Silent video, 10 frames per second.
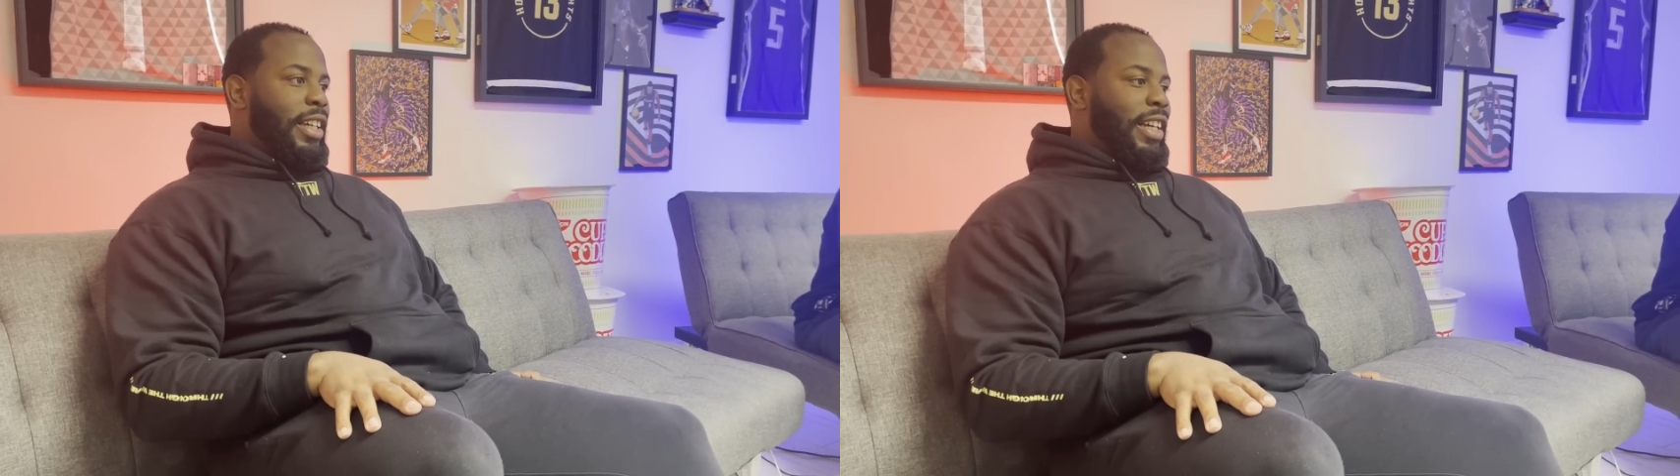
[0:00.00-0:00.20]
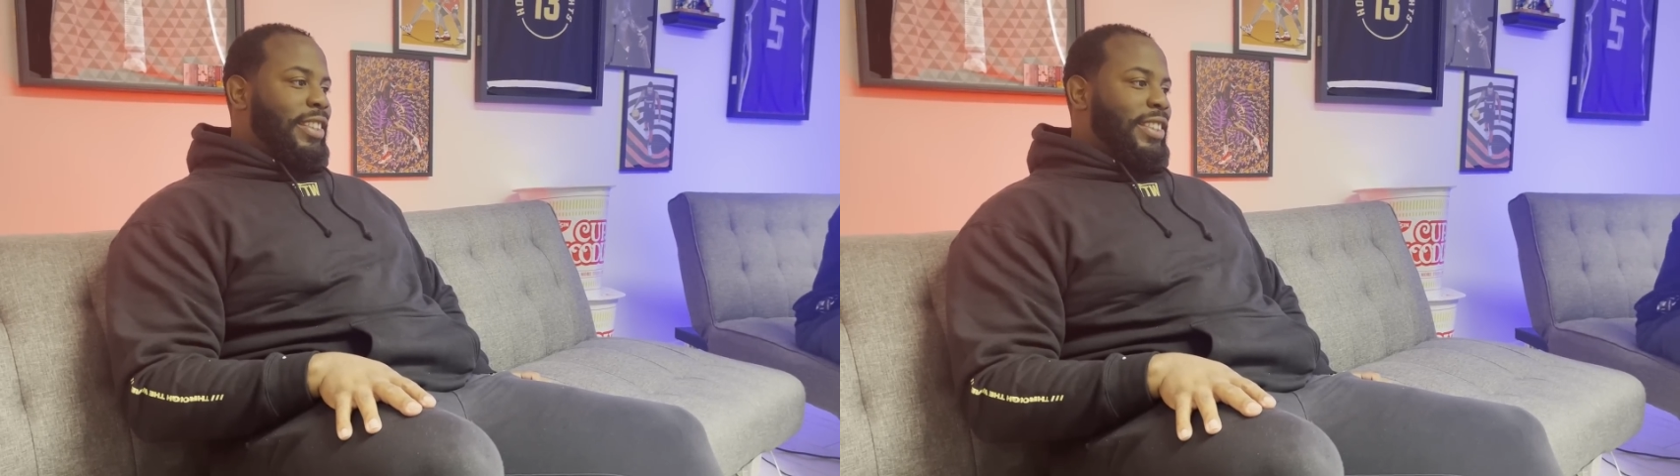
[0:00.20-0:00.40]

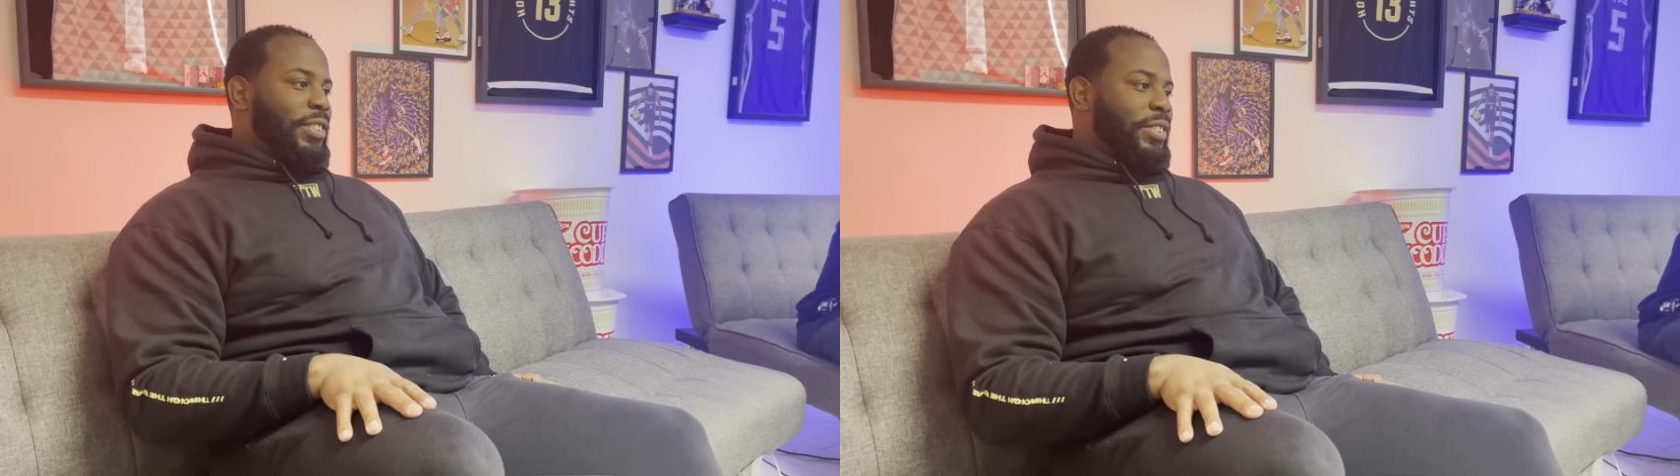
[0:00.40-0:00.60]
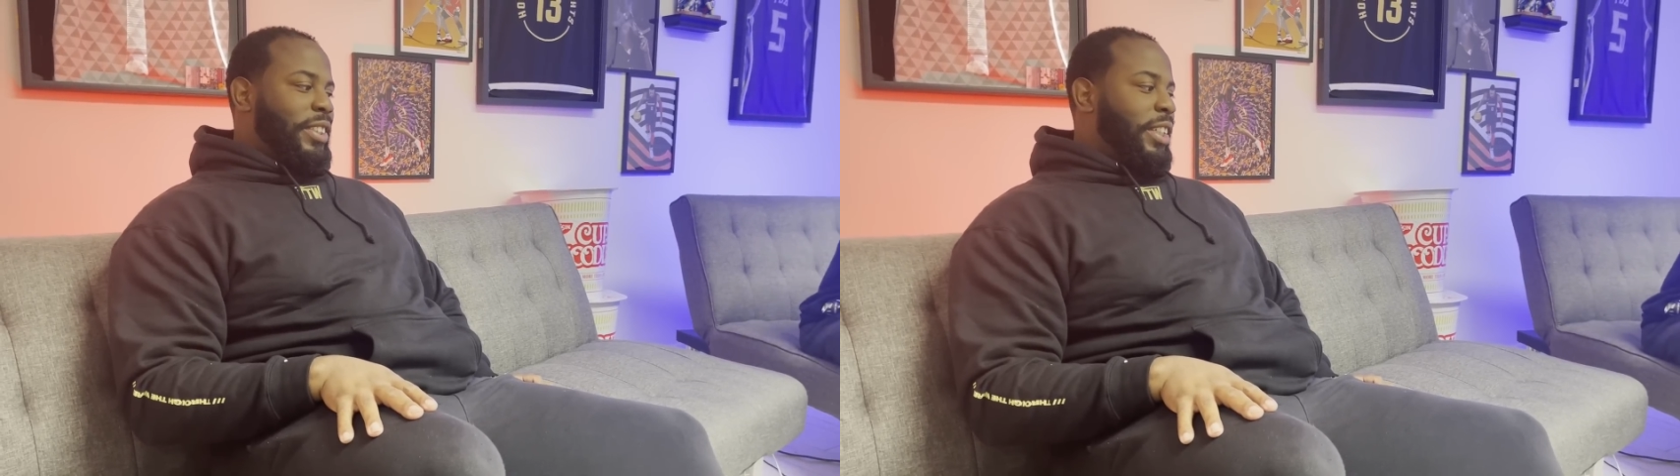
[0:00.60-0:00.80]
I just
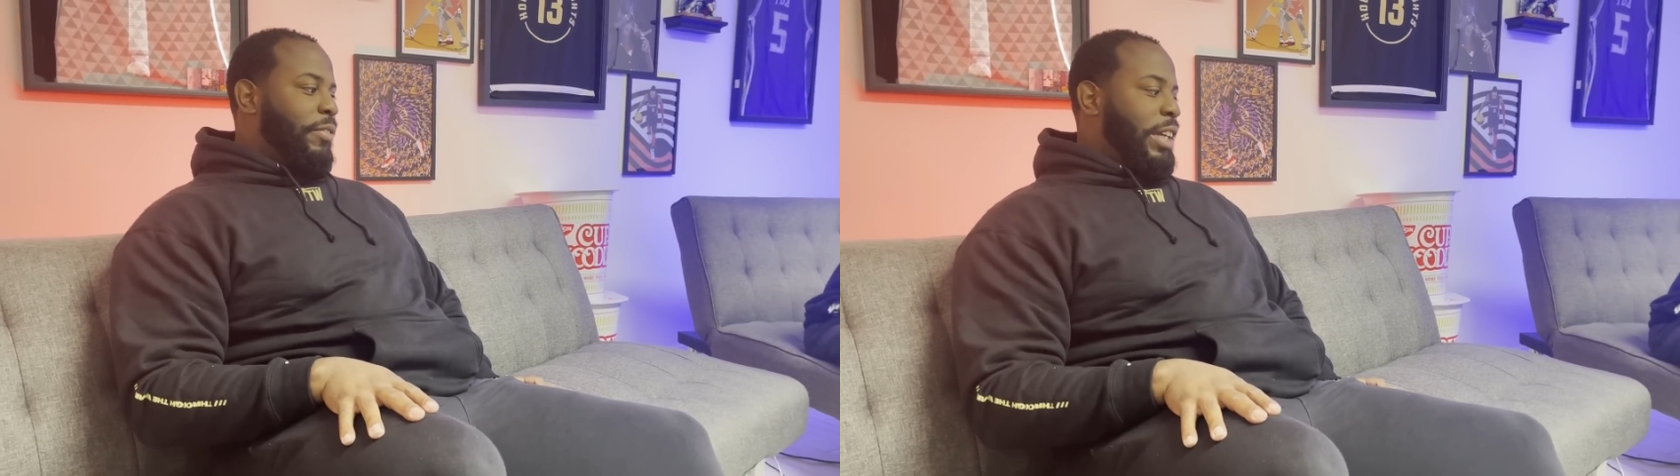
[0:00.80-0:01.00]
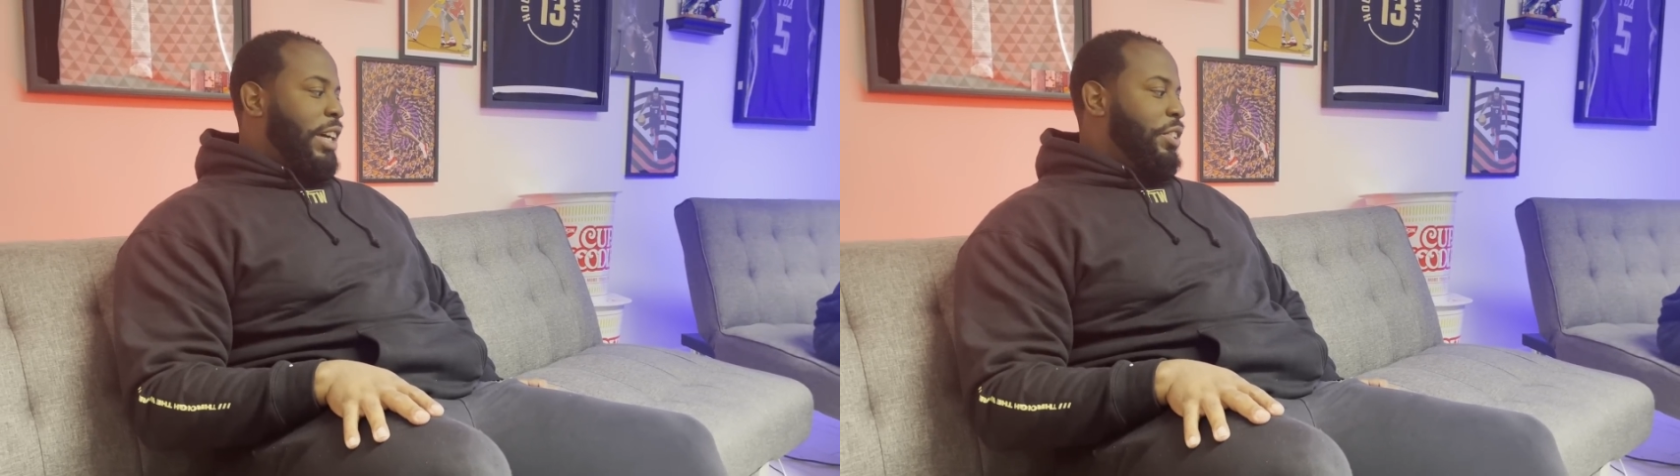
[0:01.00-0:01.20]
don't see the
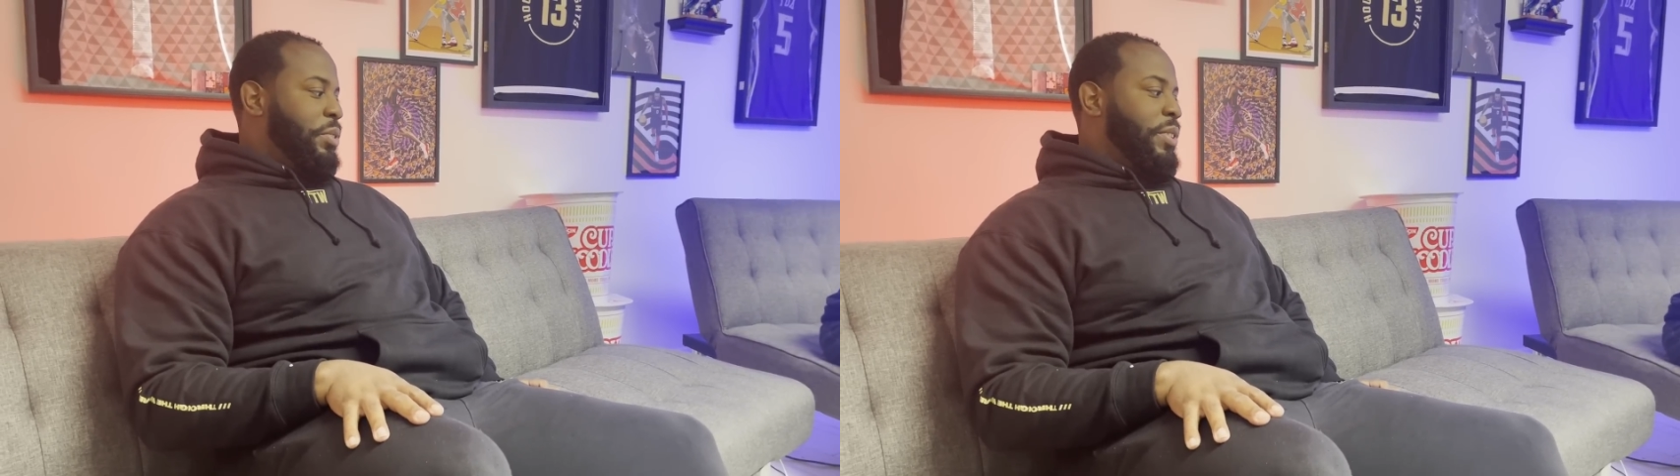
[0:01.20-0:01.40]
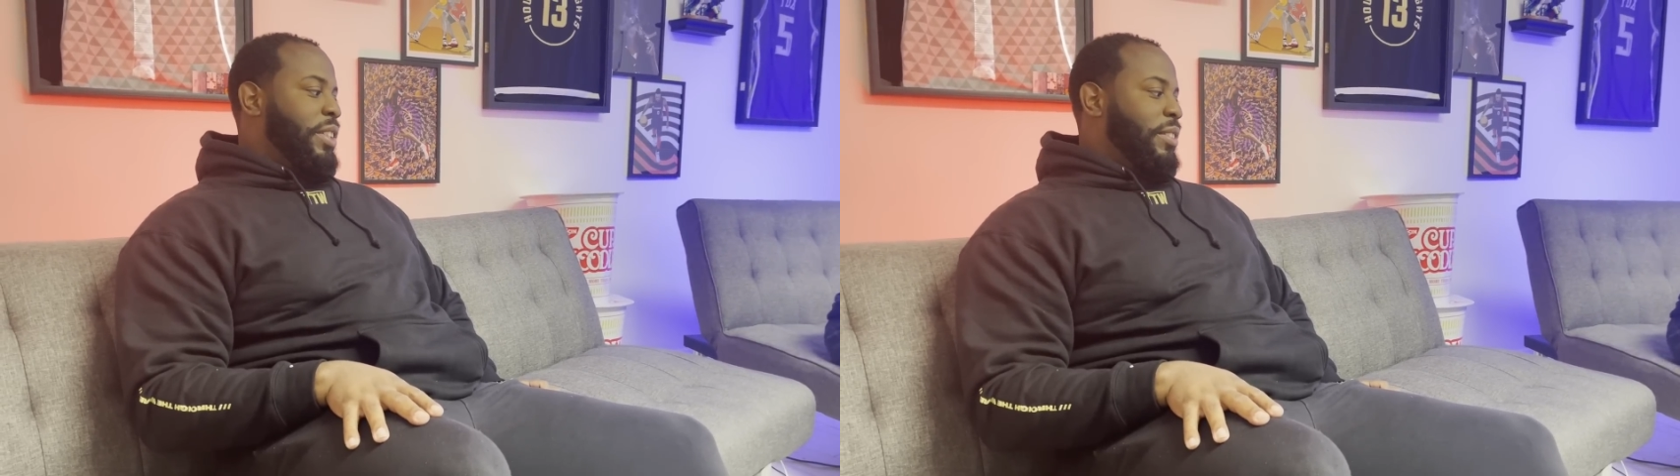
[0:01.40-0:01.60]

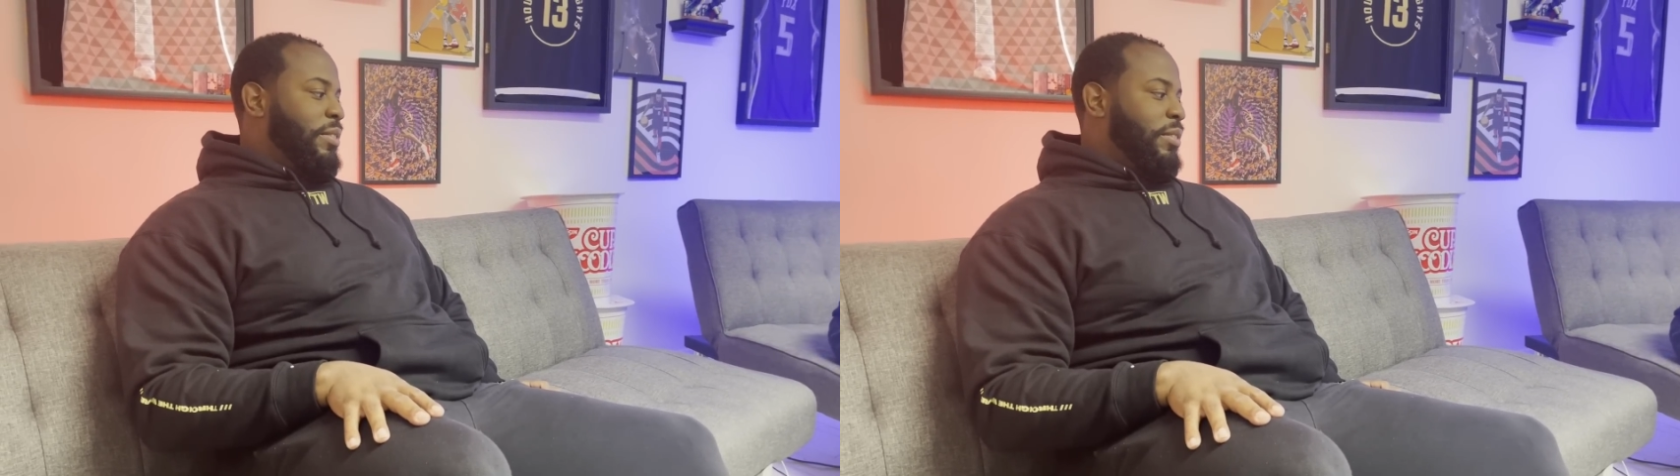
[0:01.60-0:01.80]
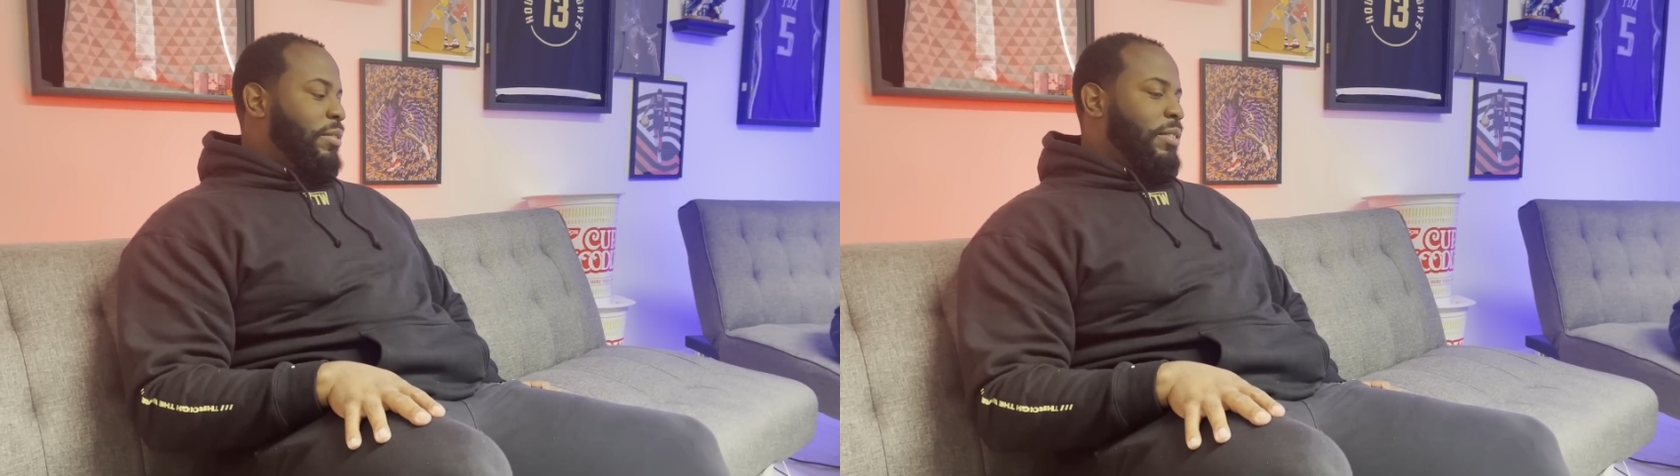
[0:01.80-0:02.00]
value in
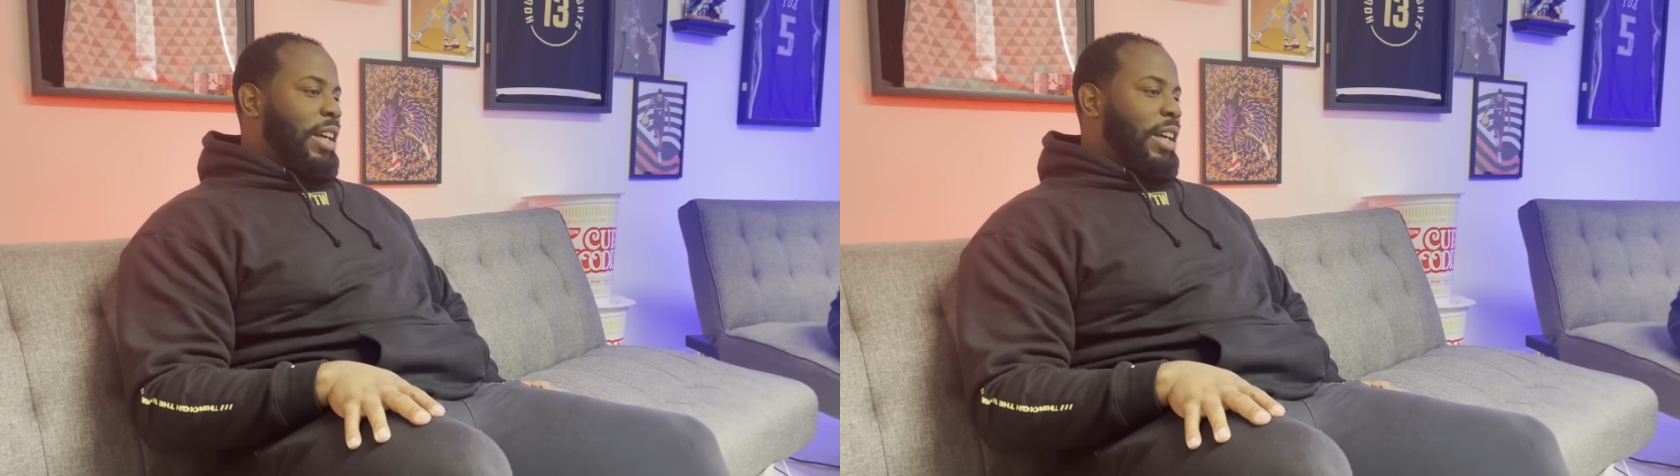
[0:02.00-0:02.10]
it.